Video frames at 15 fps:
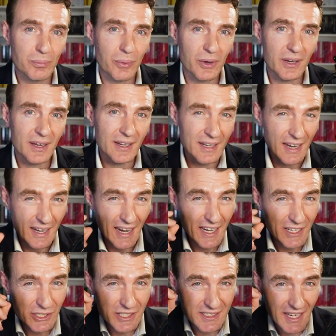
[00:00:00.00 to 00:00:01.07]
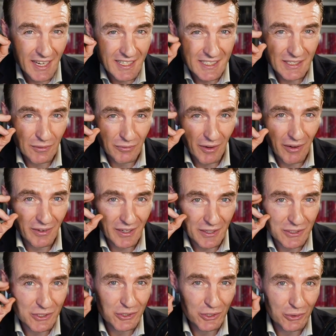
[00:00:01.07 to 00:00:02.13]
But it, it actually takes a very
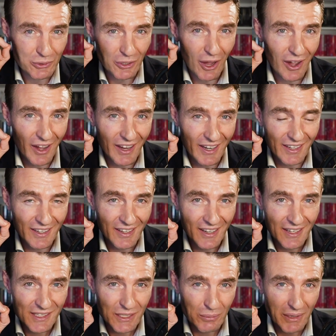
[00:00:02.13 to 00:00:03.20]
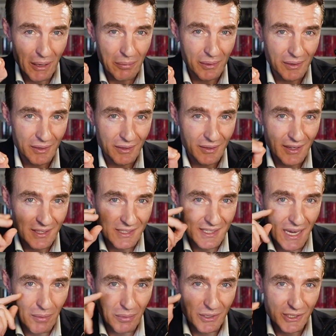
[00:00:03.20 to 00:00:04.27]
astute eye to be able to
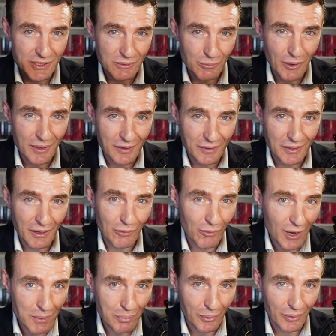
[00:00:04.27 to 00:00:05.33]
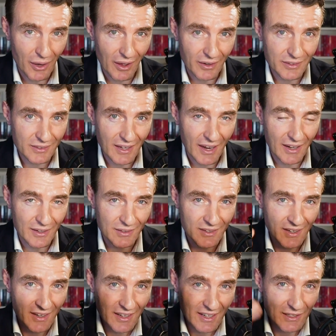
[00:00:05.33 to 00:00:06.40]
establish whether they're ripe or not. And
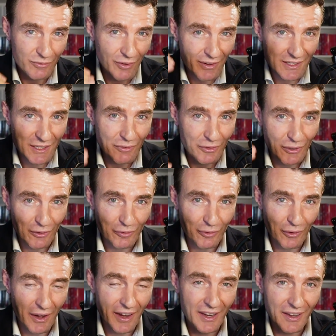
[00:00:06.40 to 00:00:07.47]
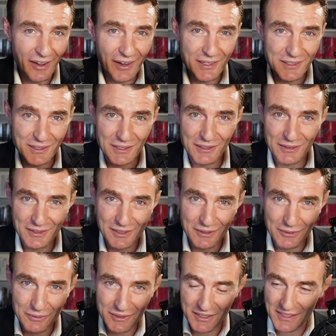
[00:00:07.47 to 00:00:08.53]
it's very difficult for AI to,
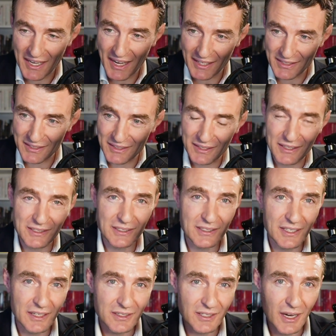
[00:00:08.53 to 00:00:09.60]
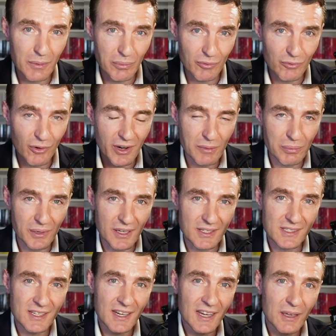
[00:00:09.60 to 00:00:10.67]
to detect the, the type of
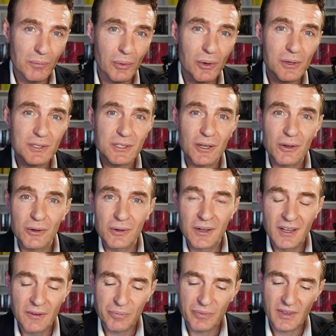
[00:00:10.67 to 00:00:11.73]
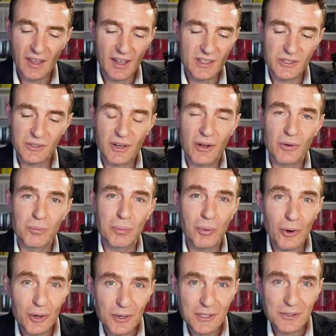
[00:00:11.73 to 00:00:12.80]
ripeness. But also, as you know,
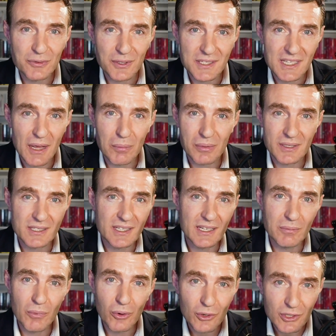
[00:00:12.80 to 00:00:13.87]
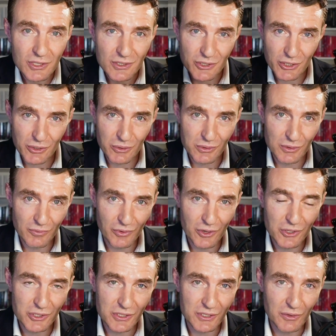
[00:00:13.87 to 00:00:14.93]
birds, for example, see multitude
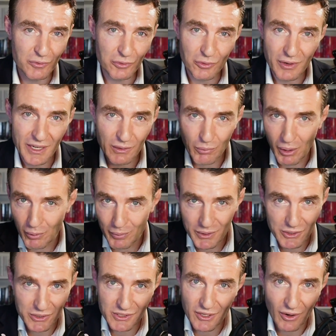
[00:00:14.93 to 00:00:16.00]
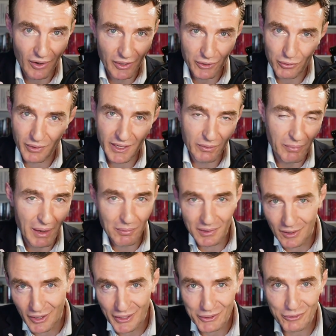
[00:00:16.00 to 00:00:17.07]
versions of green, while we just call it green, maybe
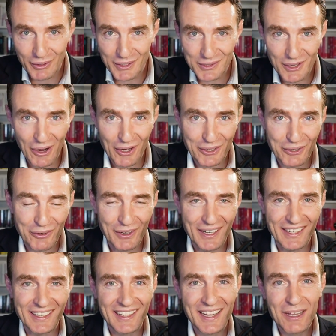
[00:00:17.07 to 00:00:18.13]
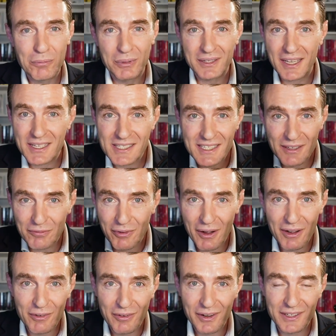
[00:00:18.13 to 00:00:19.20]
light green, dark green, but they see
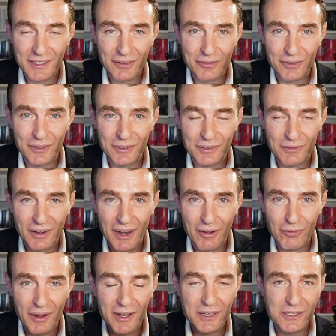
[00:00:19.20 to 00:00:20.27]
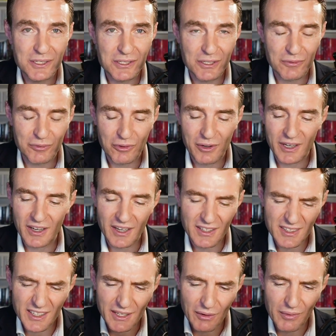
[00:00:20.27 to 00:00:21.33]
very, very different uh, ranges of green. I
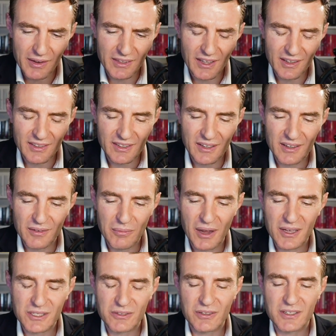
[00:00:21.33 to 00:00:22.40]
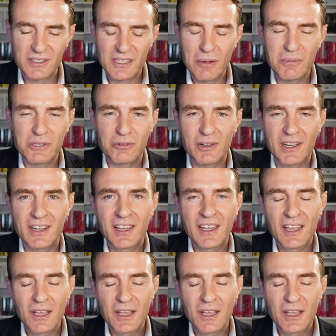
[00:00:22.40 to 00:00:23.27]
think I read that in the Master and His Emissary.